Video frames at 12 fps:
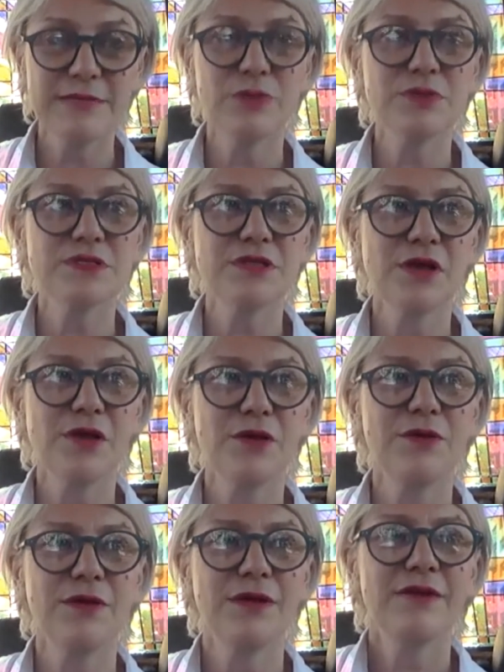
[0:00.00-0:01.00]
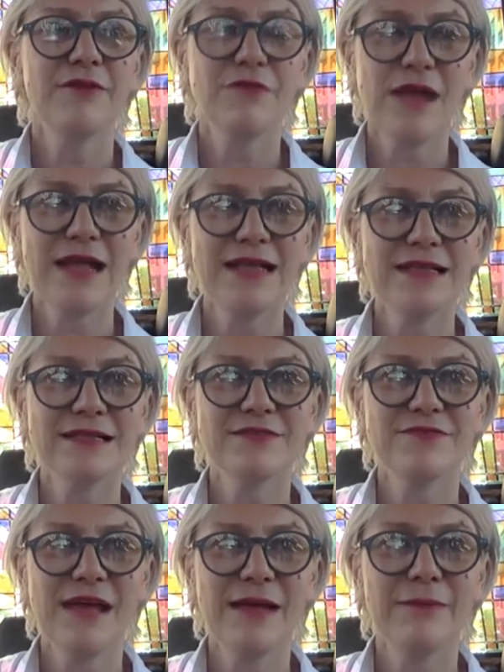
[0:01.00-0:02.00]
but also
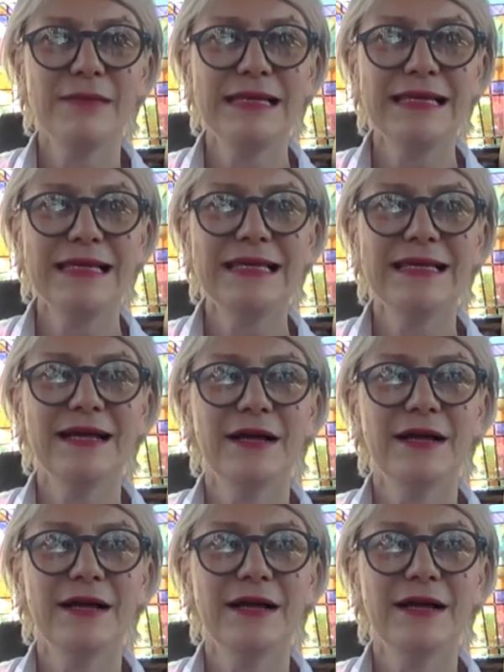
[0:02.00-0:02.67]
friends, family,